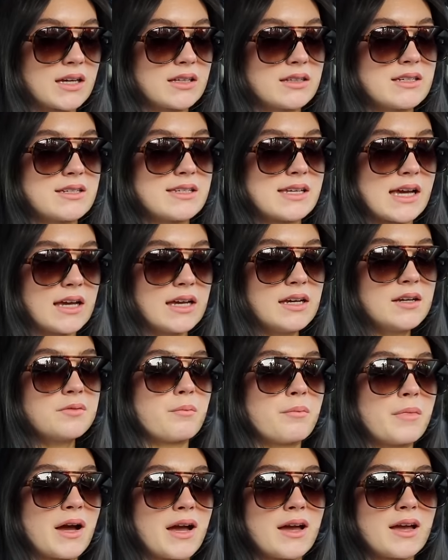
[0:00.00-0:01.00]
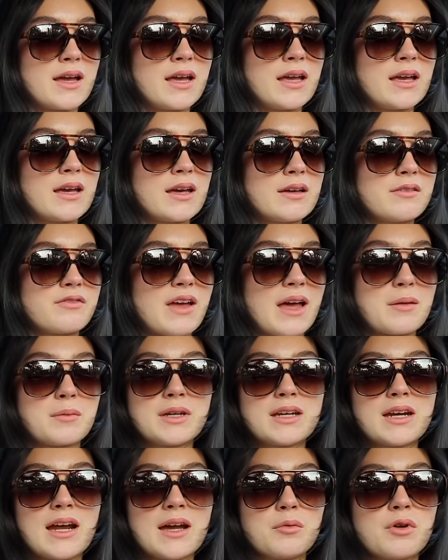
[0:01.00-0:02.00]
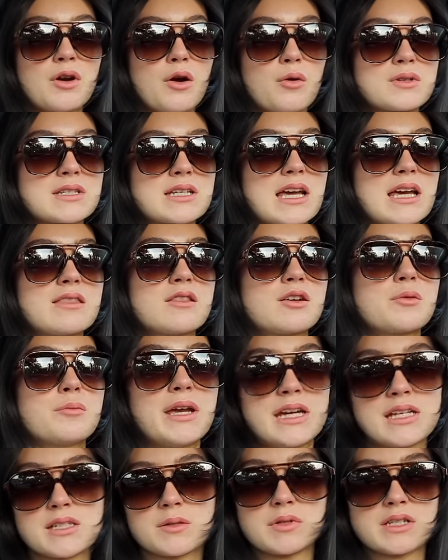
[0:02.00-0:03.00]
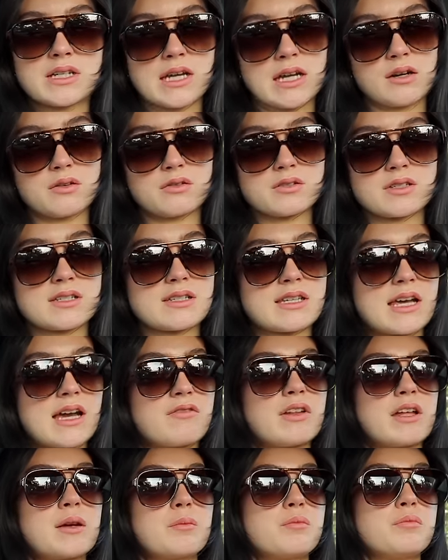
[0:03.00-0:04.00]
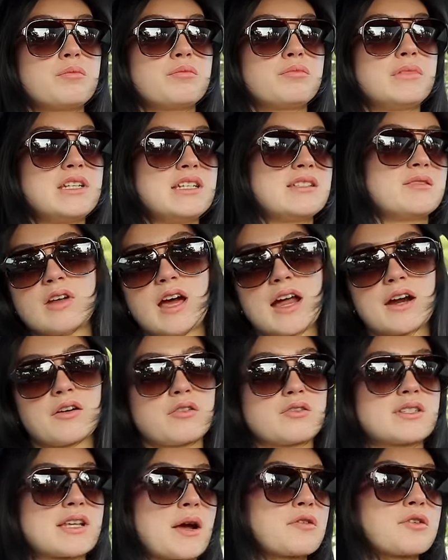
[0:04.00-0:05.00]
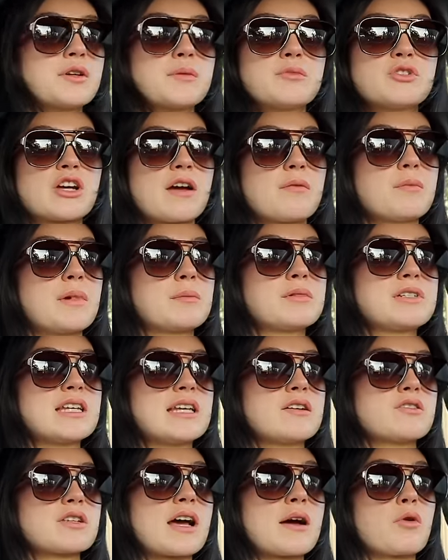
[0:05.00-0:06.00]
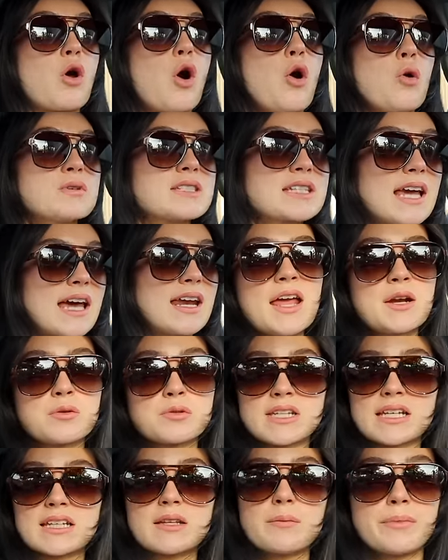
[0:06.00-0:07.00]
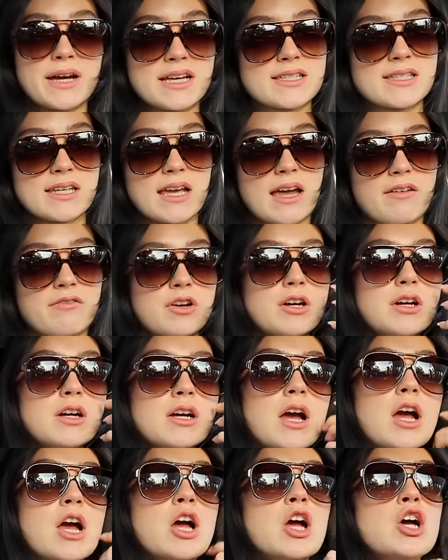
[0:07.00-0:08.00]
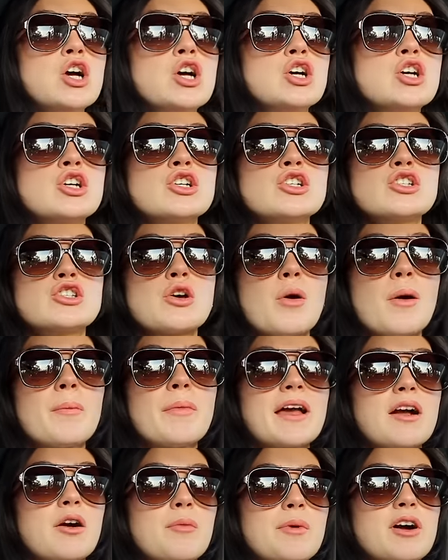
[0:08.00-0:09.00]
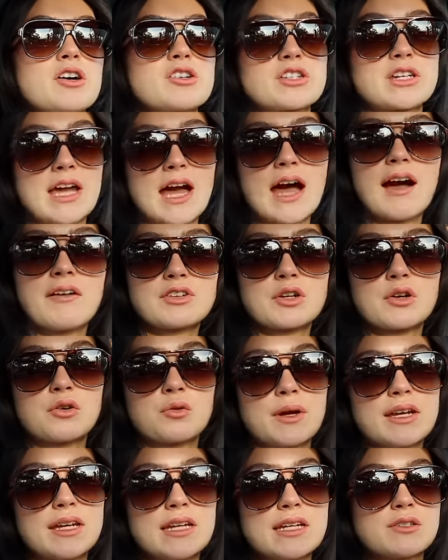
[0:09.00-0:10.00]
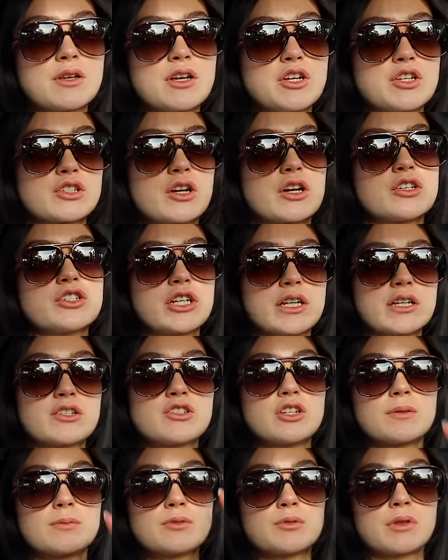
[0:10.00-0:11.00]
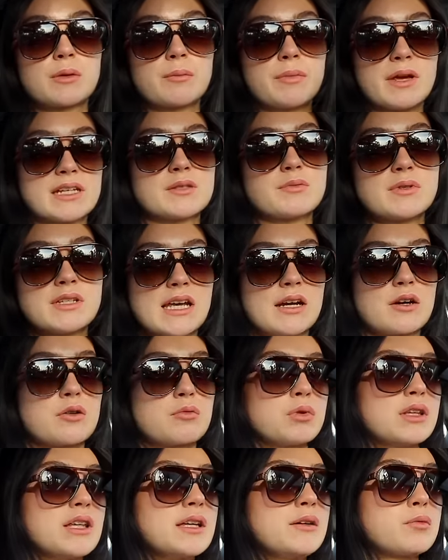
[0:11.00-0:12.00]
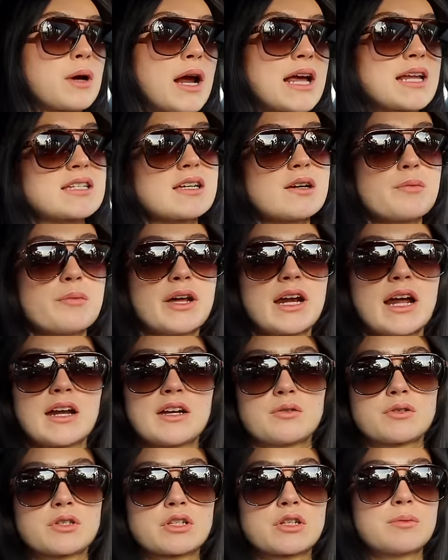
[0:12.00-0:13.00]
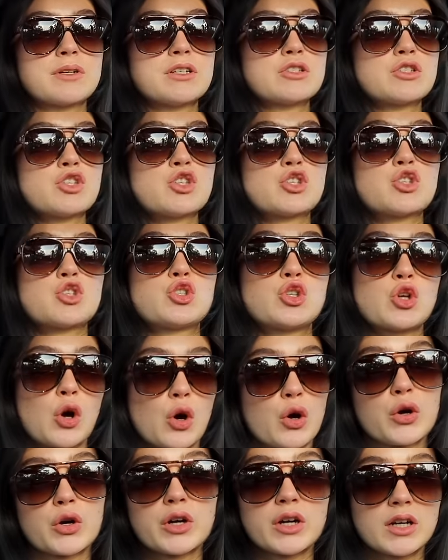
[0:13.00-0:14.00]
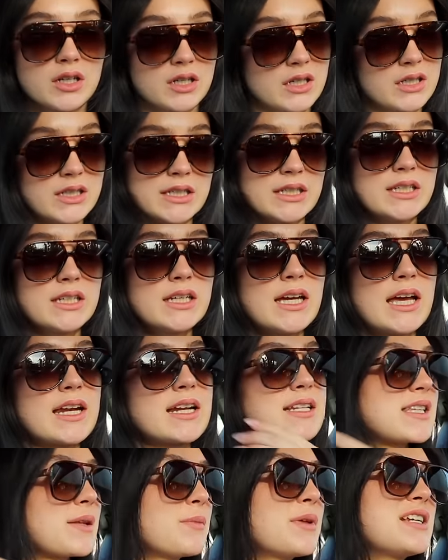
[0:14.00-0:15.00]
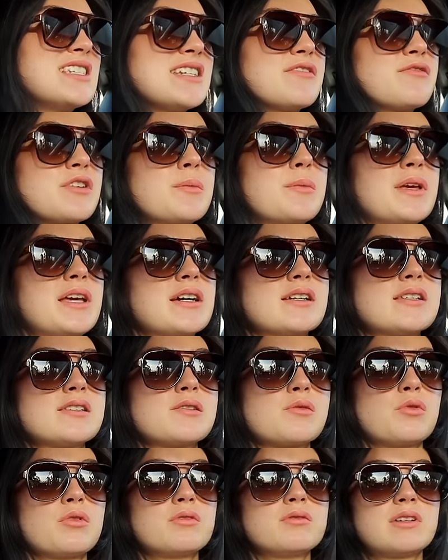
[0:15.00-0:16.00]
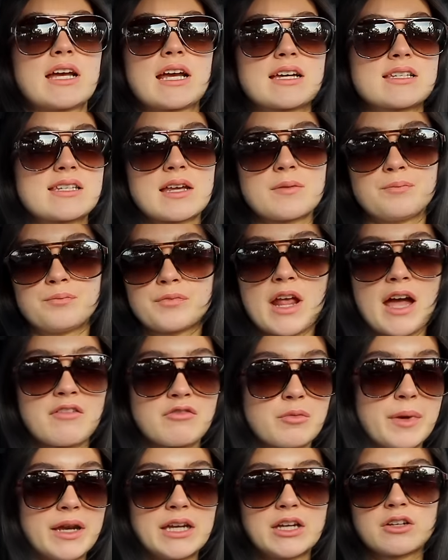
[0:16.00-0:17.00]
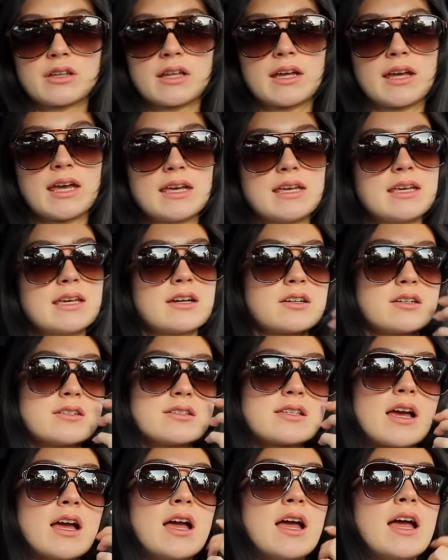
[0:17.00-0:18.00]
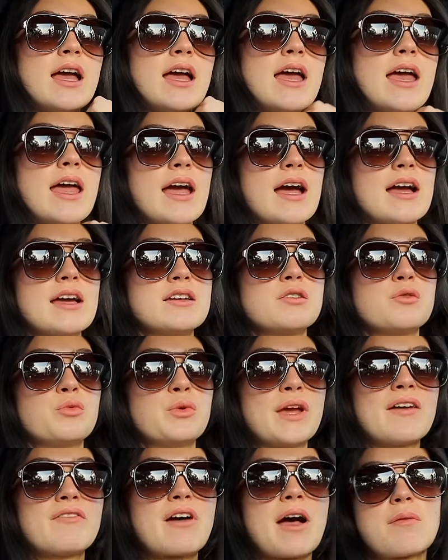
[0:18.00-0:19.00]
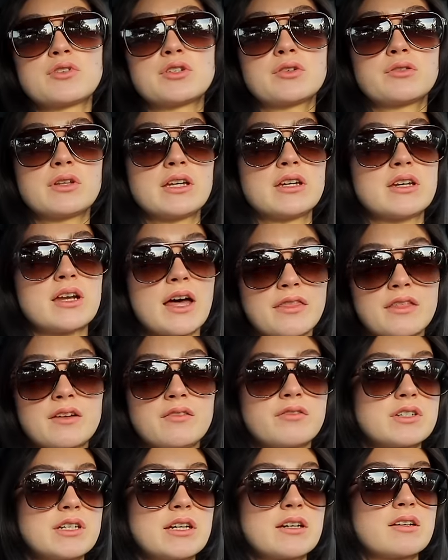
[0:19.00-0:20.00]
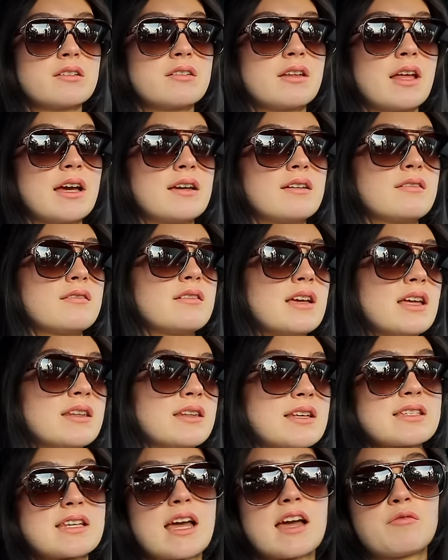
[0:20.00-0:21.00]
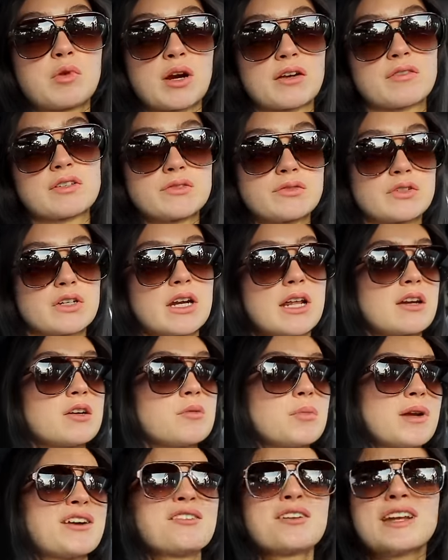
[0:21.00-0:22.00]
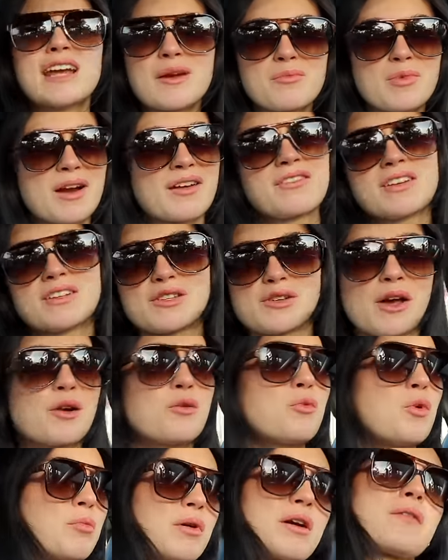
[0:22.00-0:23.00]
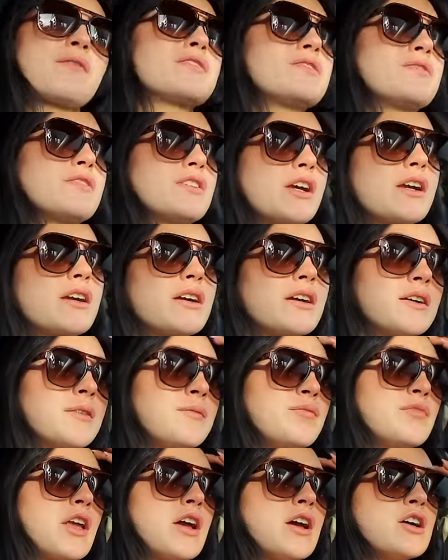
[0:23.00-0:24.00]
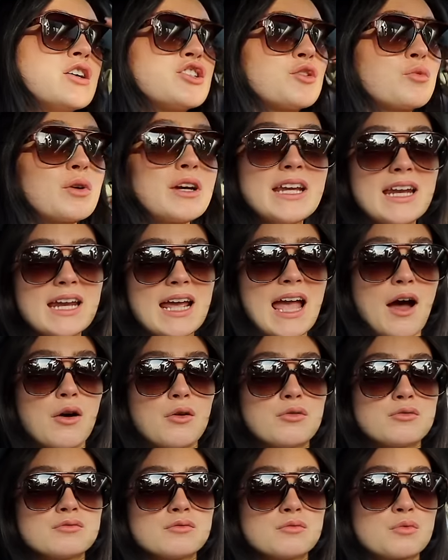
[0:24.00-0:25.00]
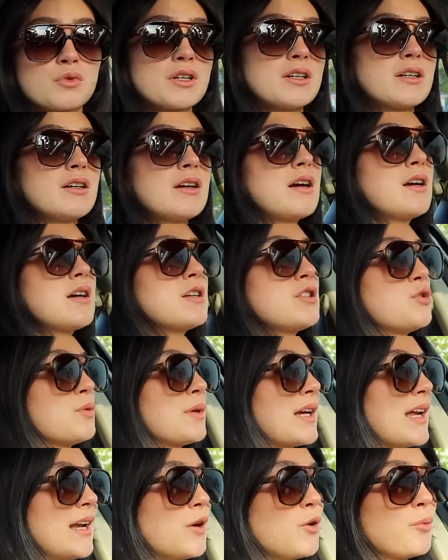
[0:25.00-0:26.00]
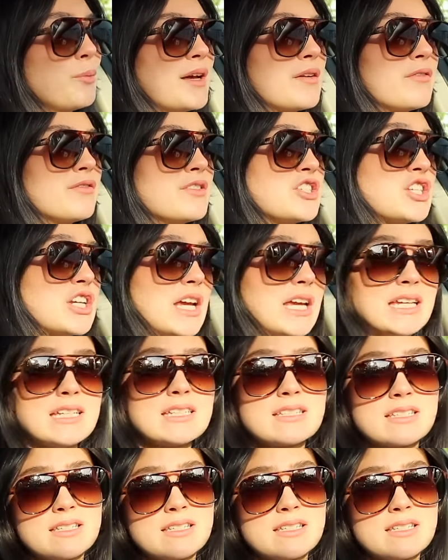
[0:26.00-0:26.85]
in the day, my family and I would always get their baked potatoes because they have like these, I don't know, sour cream chive baked potatoes. I would always get it and it was like the best thing ever. So I'm like, oh my gosh, okay, I have to go to Wendy's. So I just got chicken strips with the baked potato, really random, but I know it's gonna be so good. And it's something different because, like I said, haven't been here in like 8 years and we have absolutely nothing for dinner, like unless I have breakfast for dinner, but I already had breakfast, so I don't want breakfast for dinner. So we're eating out. We're doing a little bit of a cheat